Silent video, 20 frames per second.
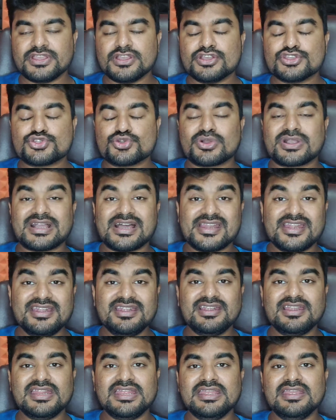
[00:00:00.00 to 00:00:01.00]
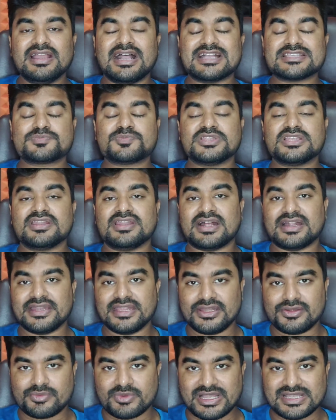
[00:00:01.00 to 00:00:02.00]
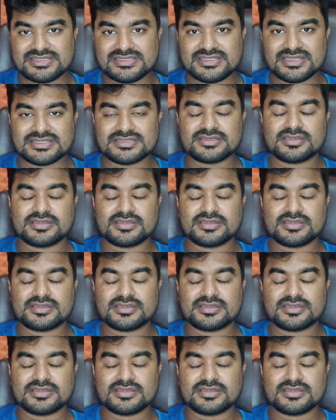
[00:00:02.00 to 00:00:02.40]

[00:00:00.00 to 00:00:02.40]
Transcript: So currently, as per the Nadi transits,